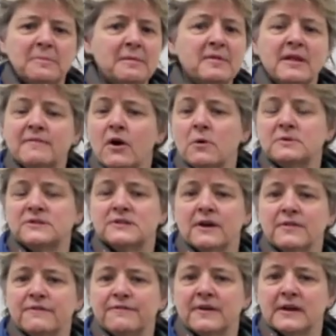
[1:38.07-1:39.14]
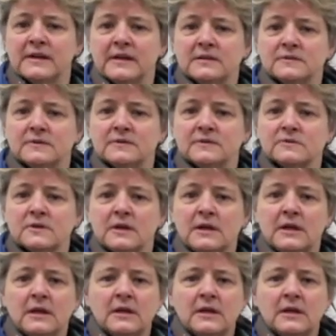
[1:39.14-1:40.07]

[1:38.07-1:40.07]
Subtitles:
Maybe they've always done the finances.